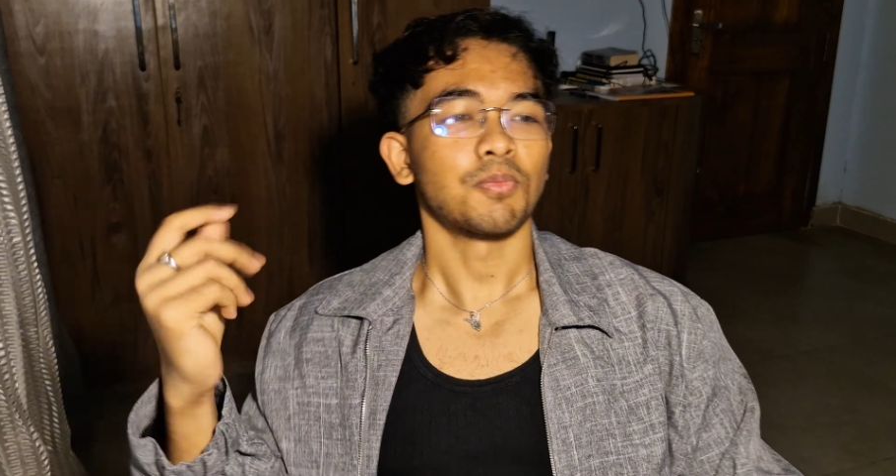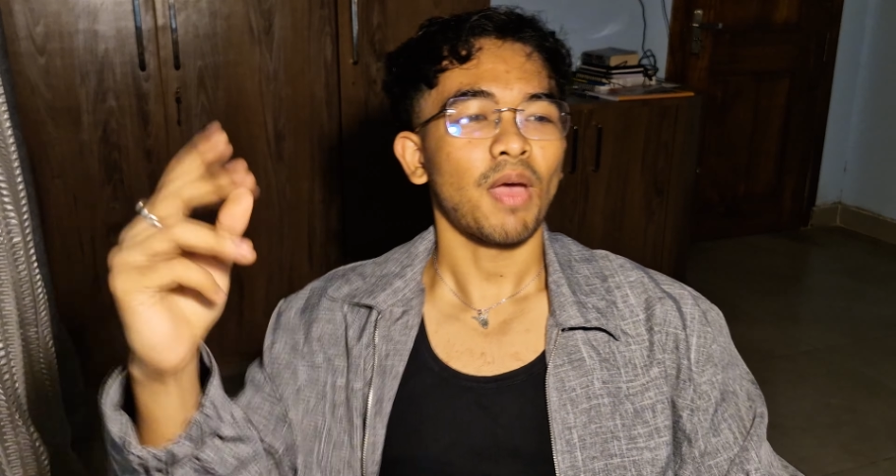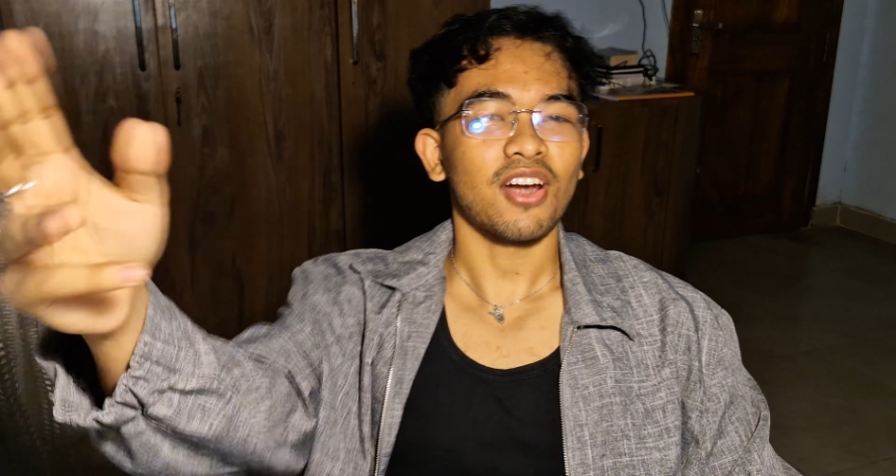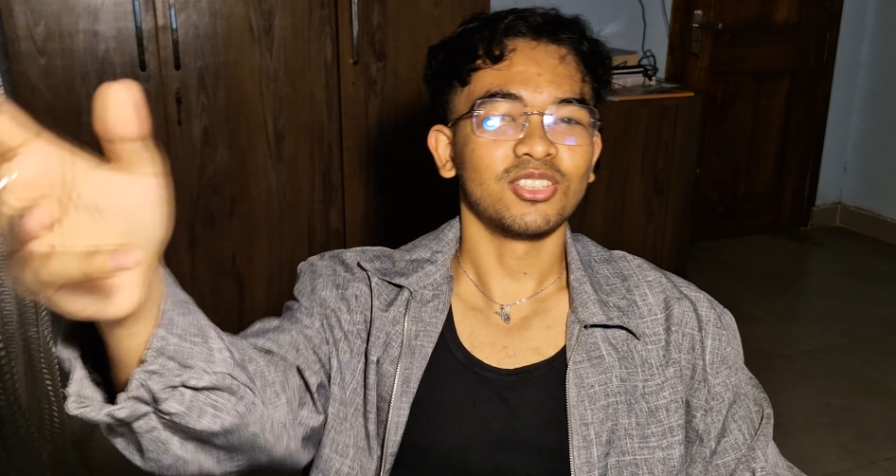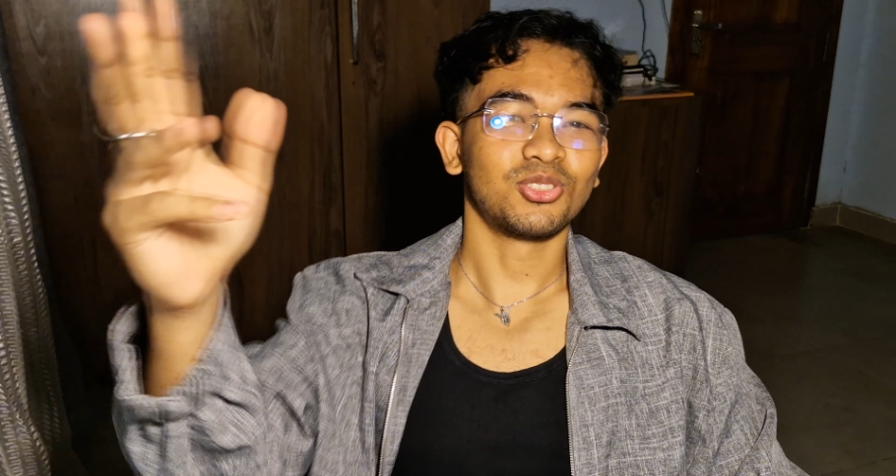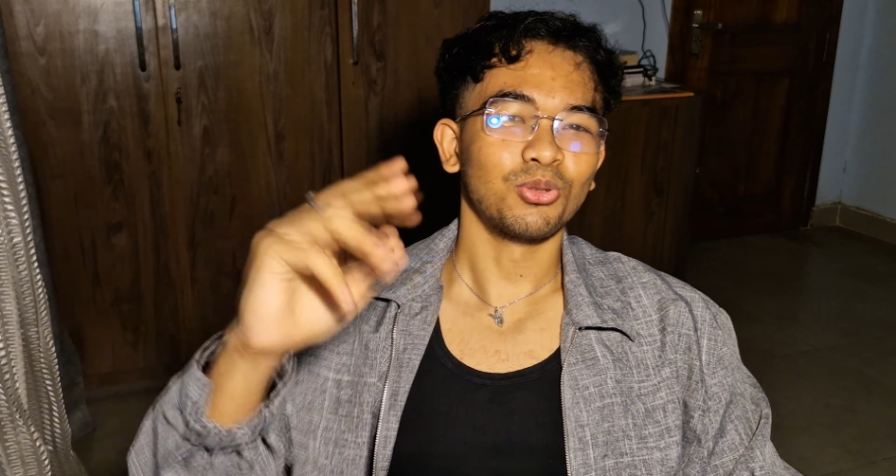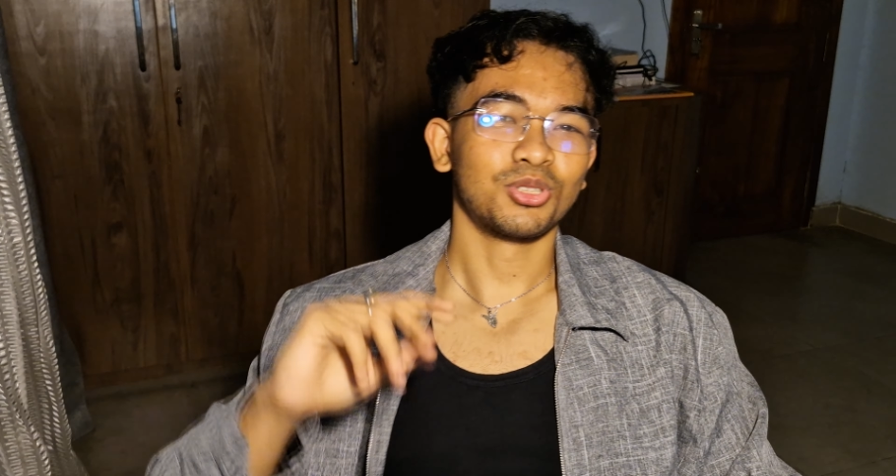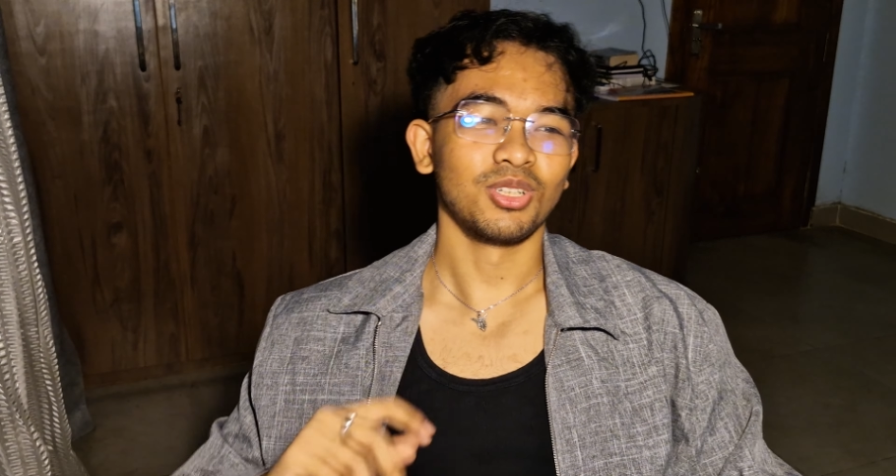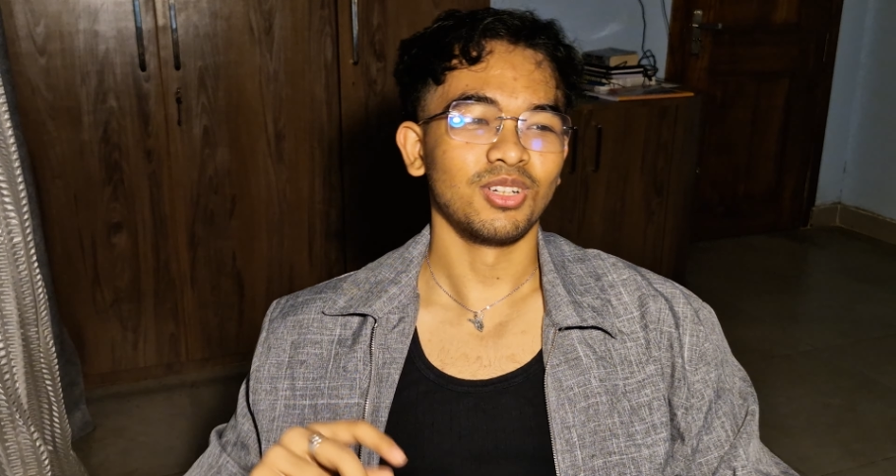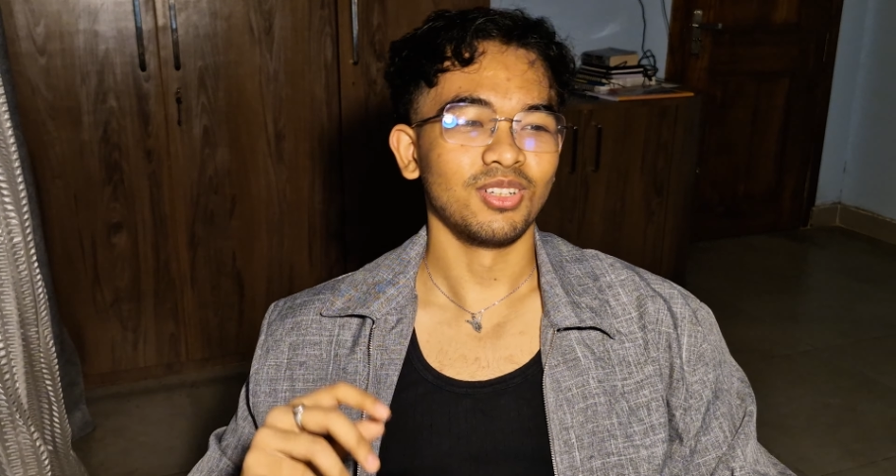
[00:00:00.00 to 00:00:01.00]

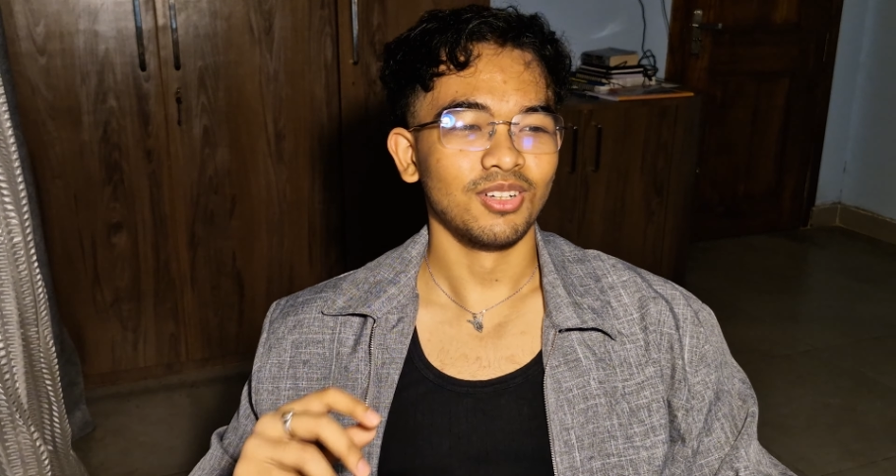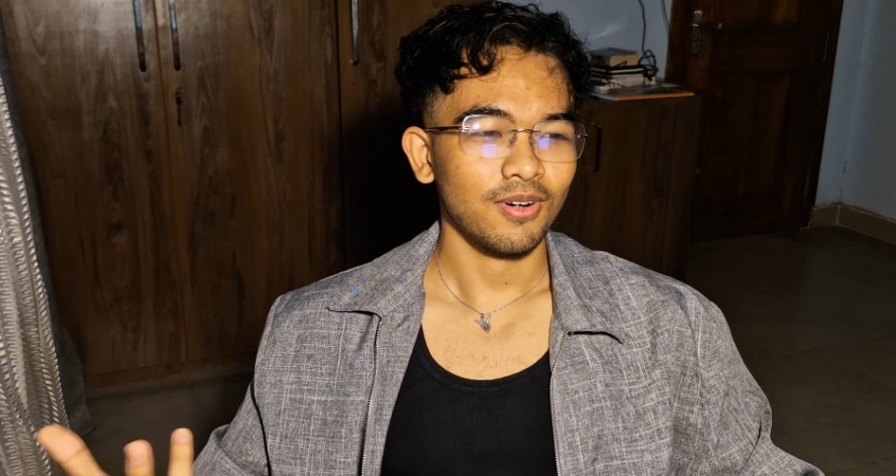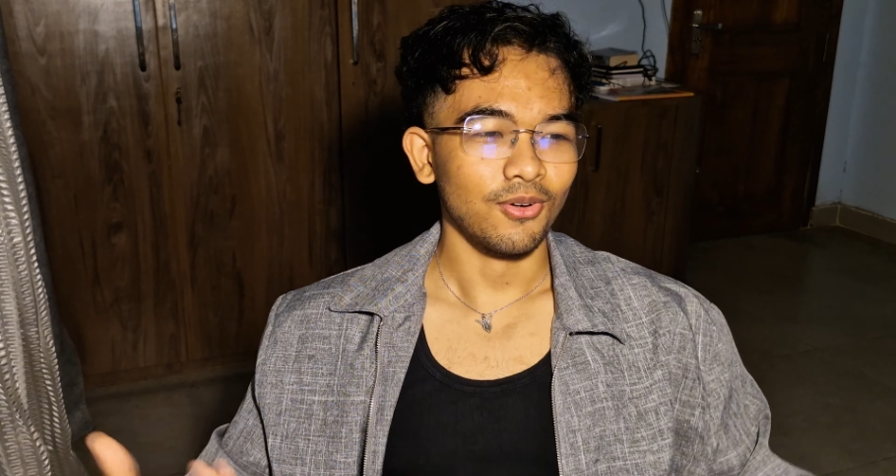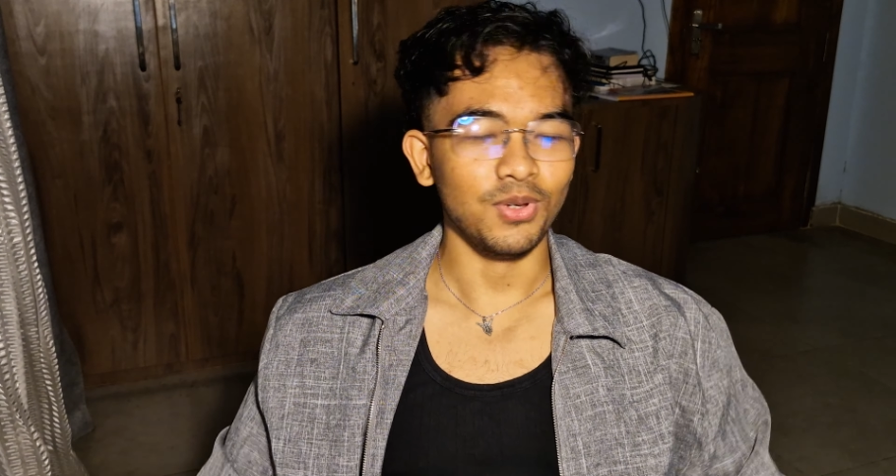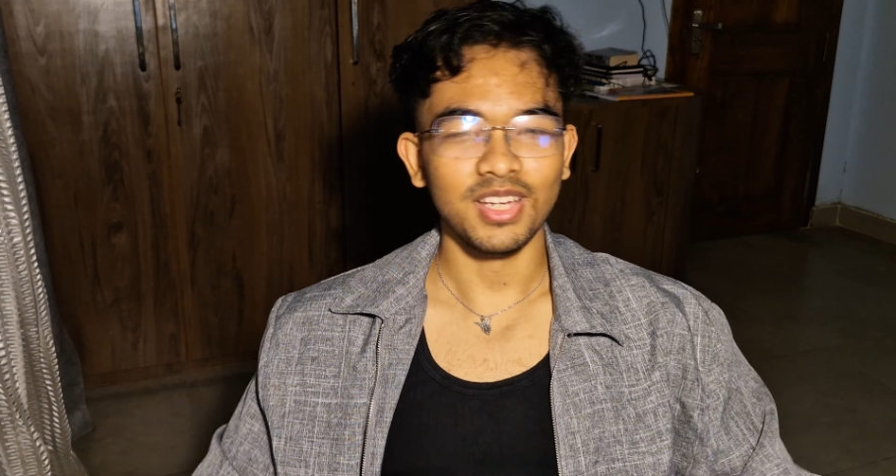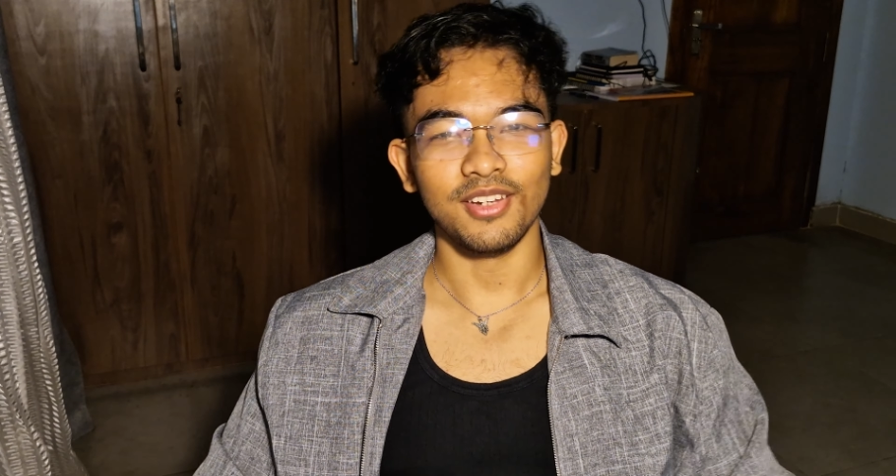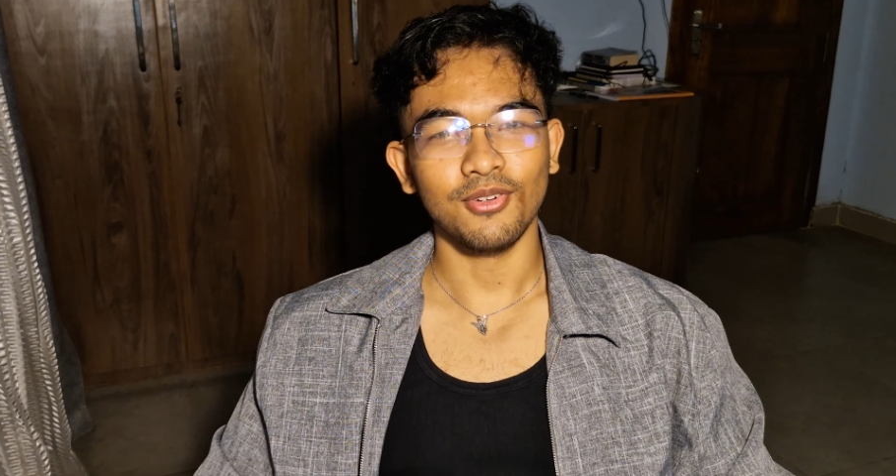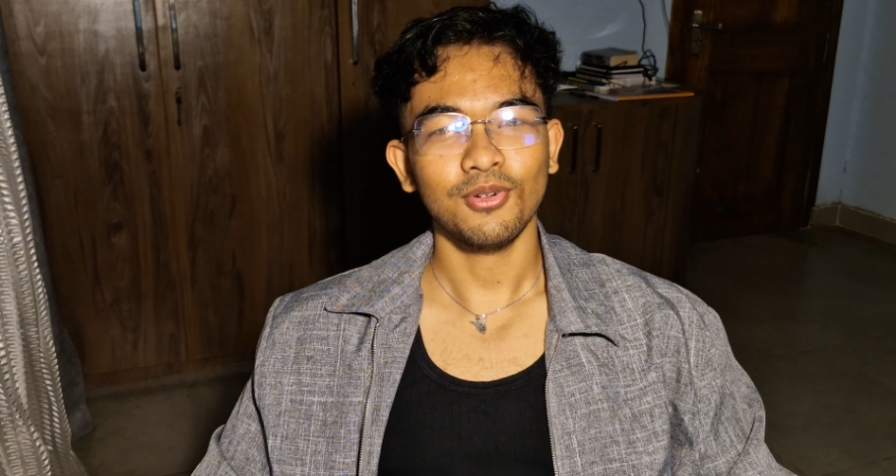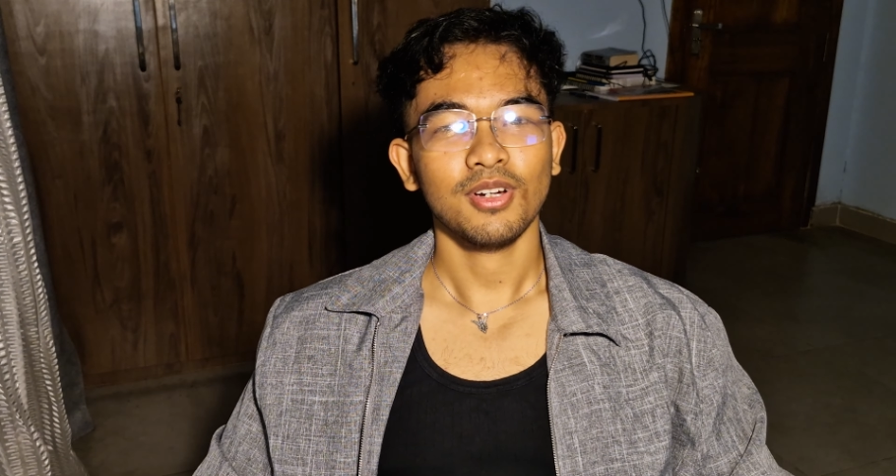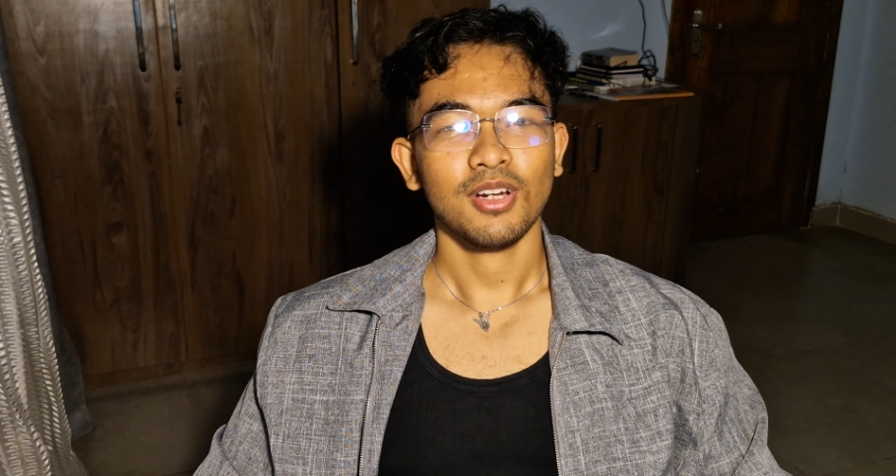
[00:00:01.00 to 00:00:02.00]
parasocial weirdo,